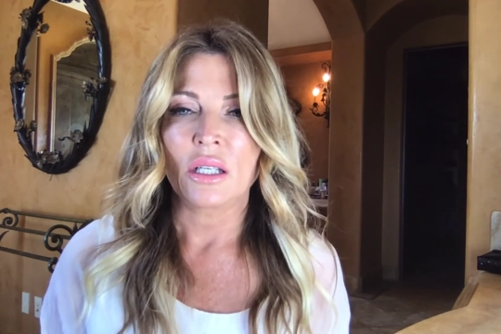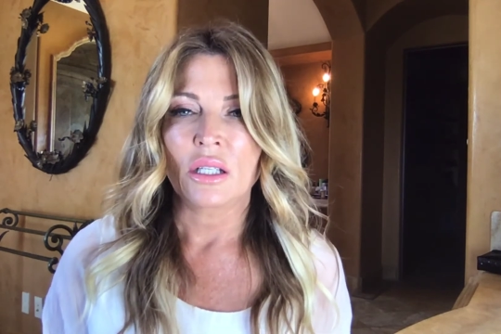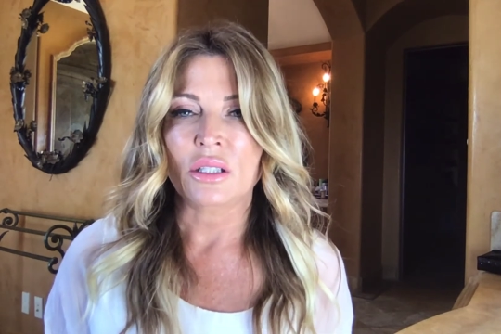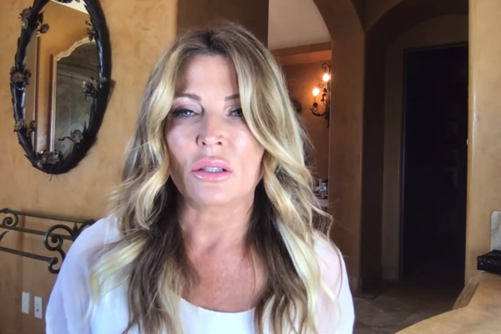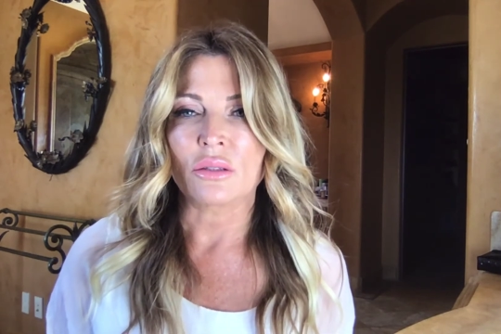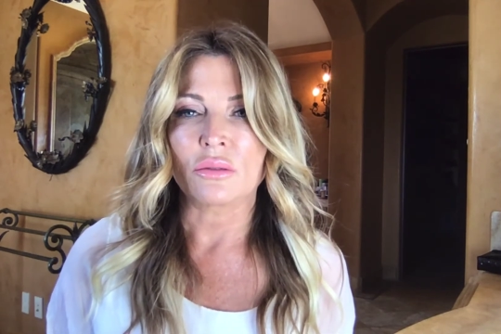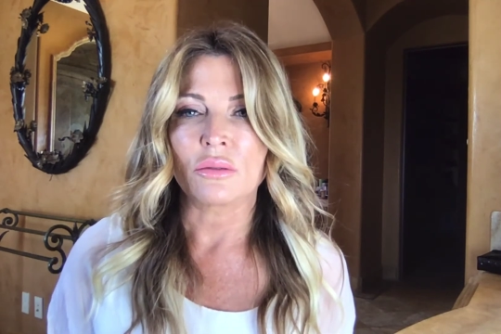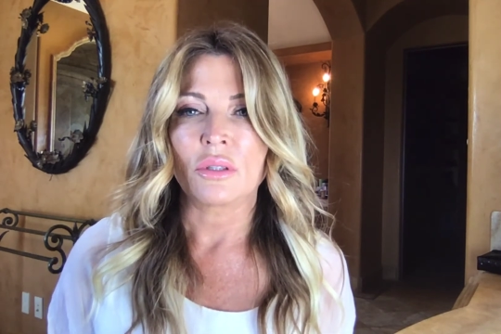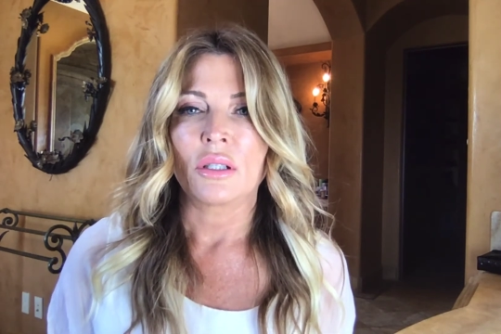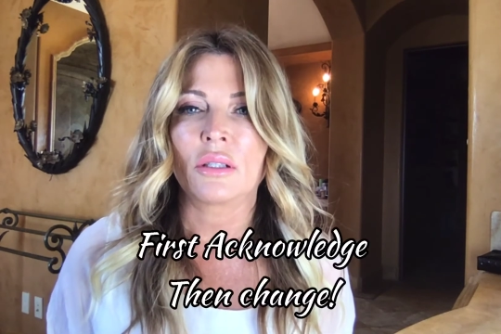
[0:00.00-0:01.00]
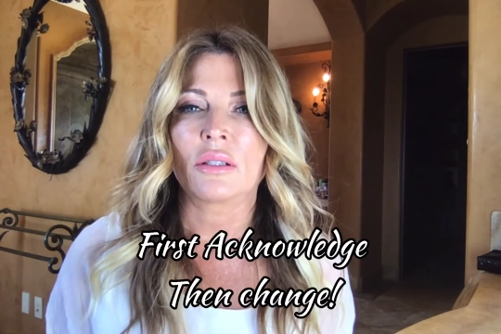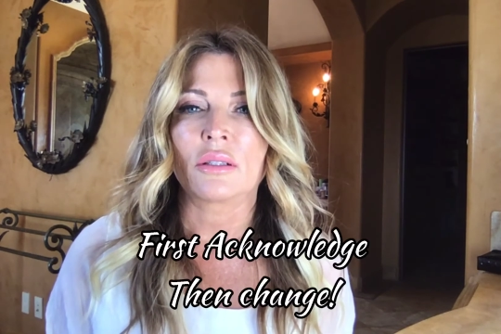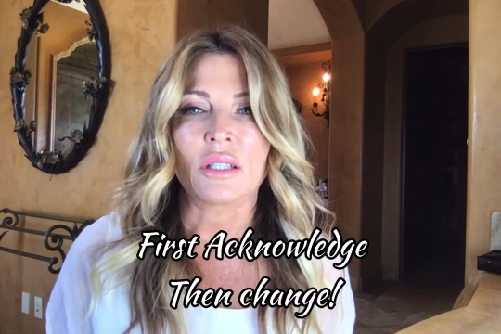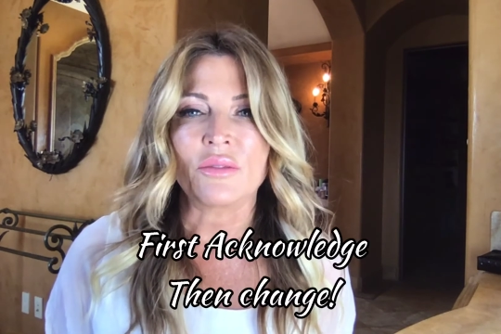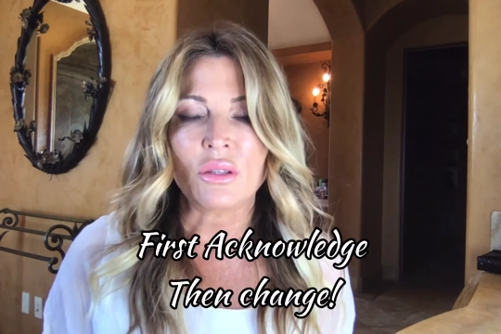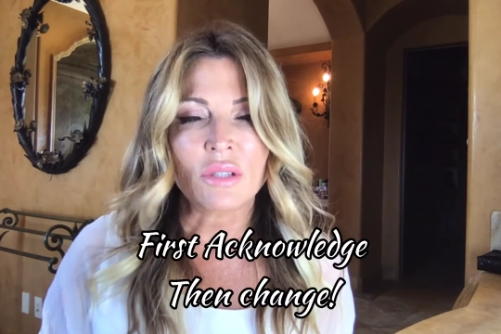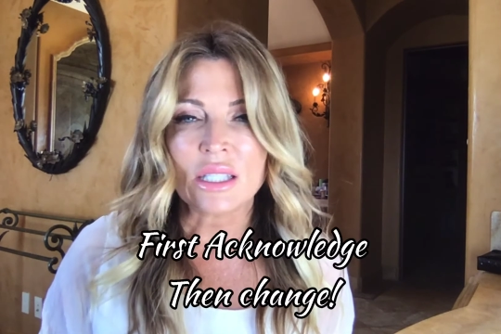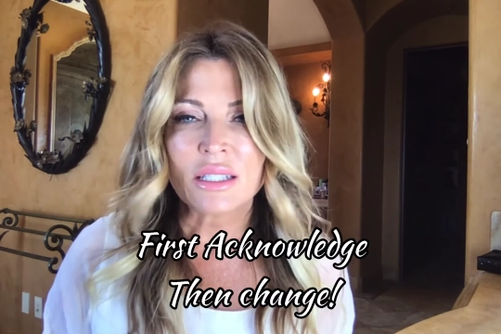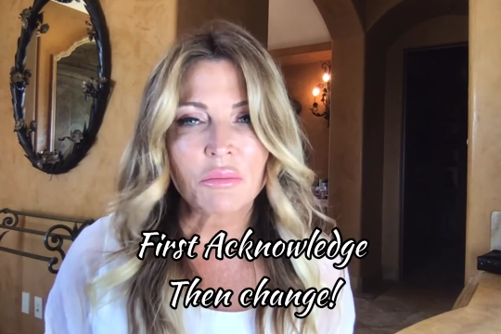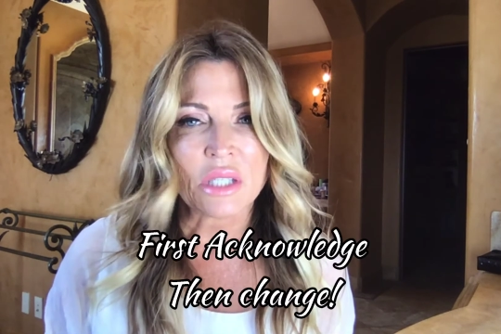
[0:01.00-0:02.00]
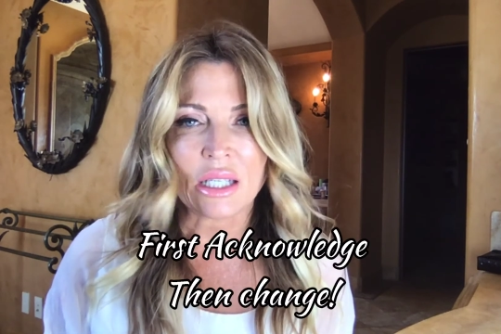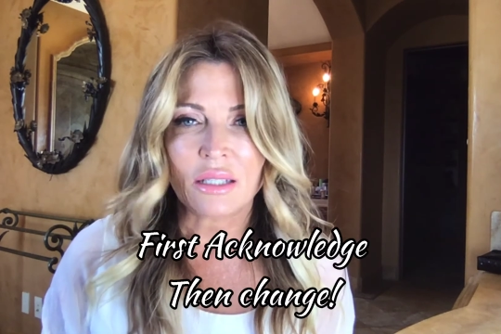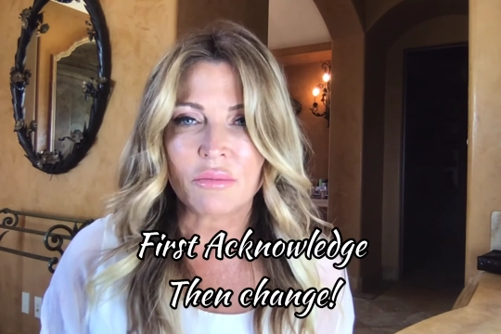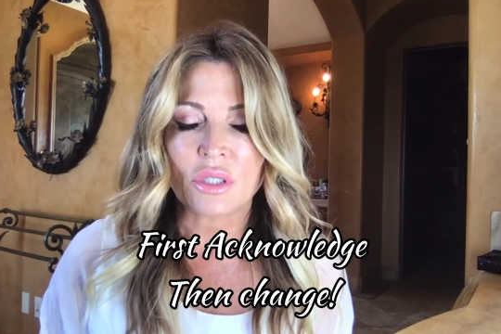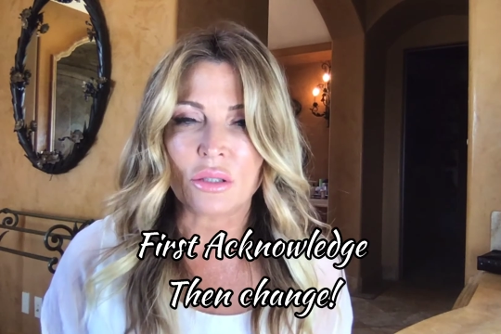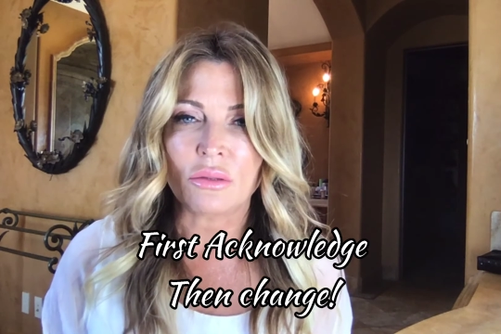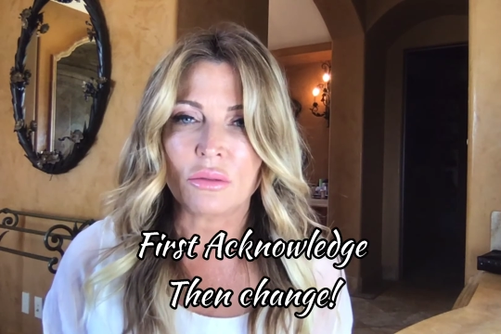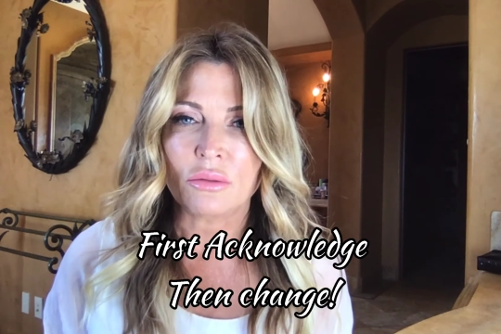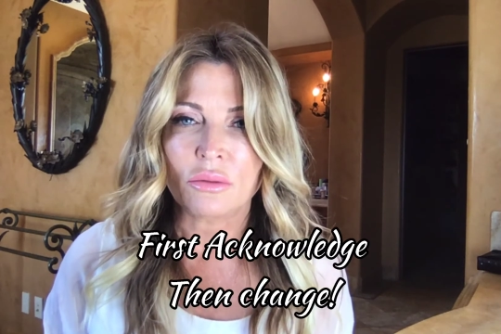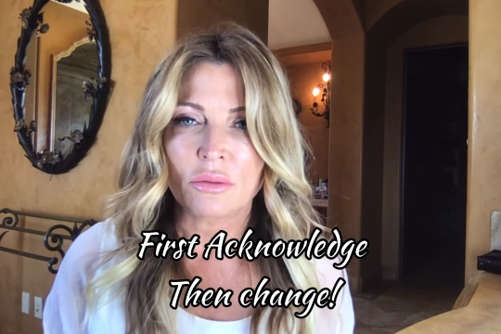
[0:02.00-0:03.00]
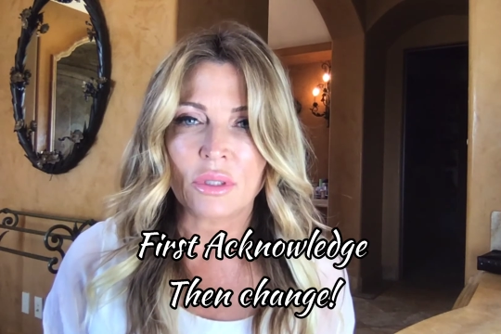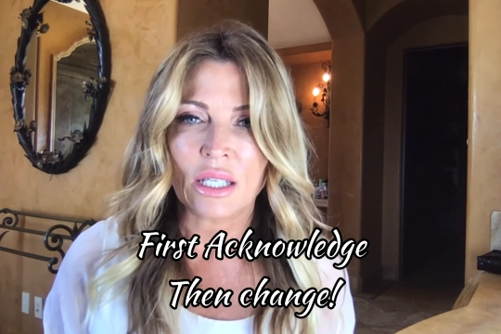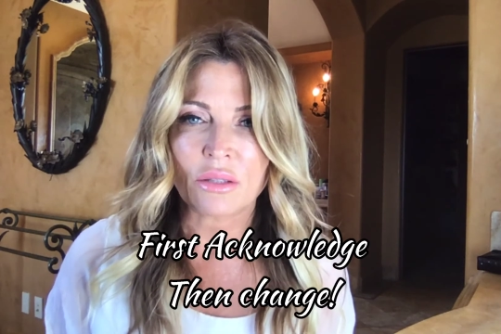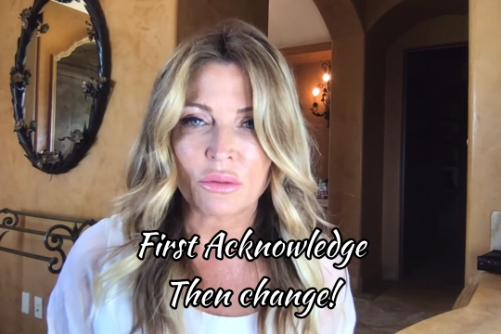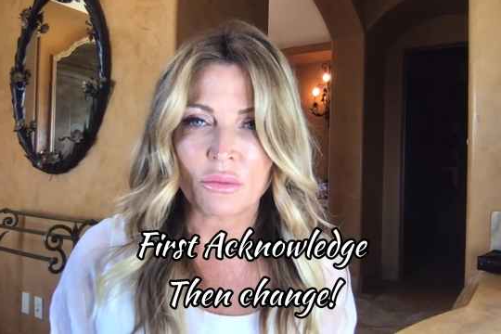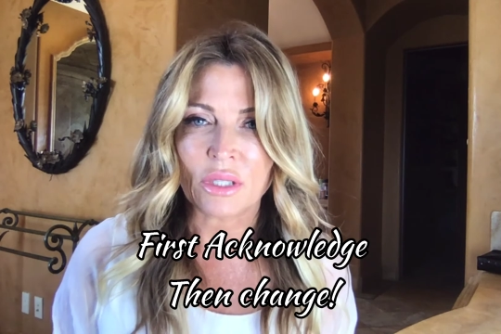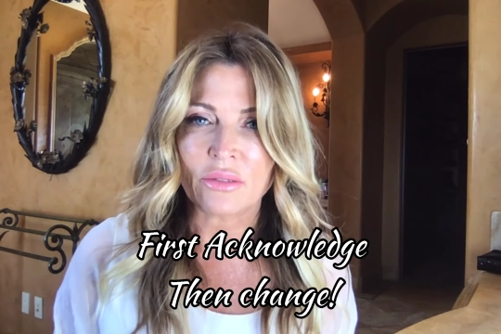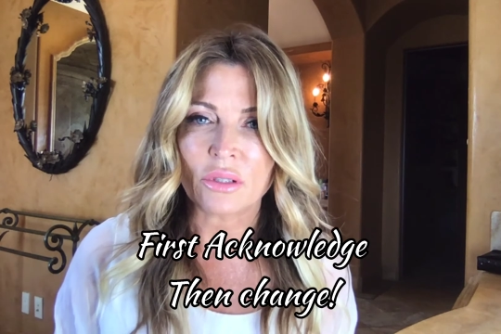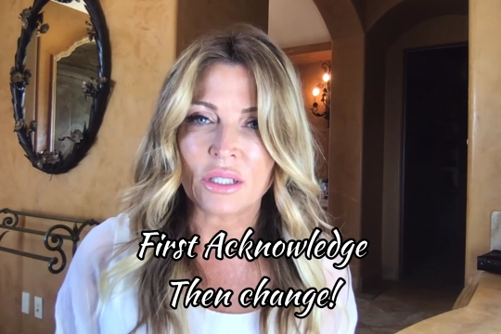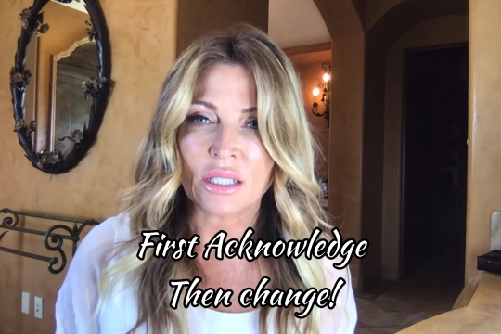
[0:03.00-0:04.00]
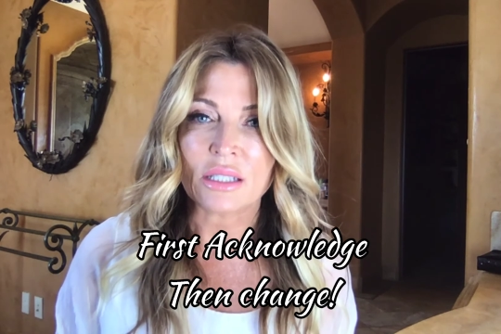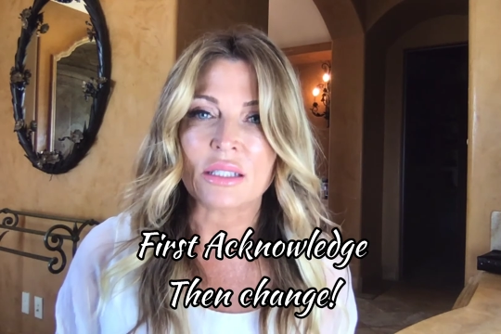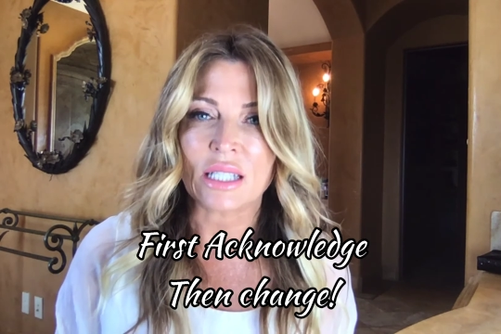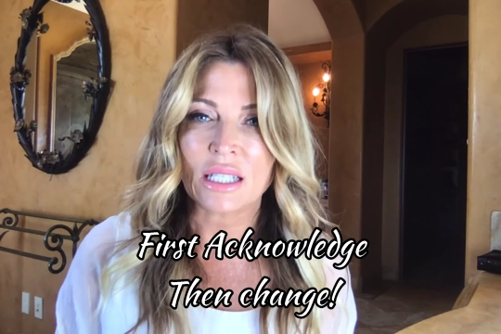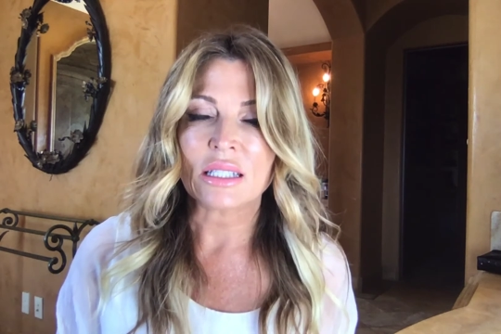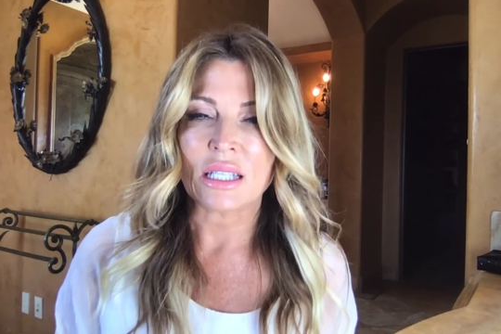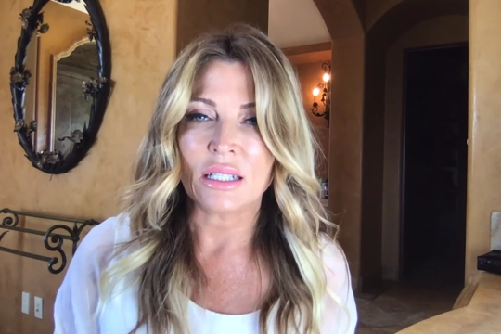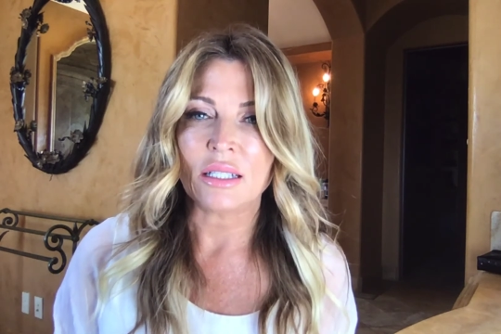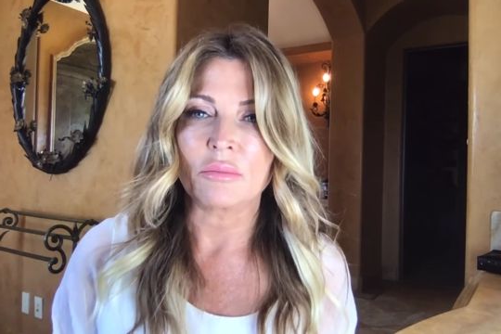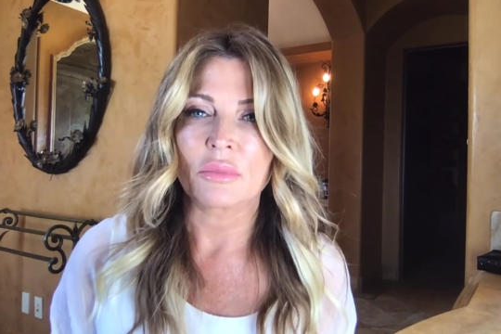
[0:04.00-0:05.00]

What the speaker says: So if you need some time to get through whatever it is, take the time.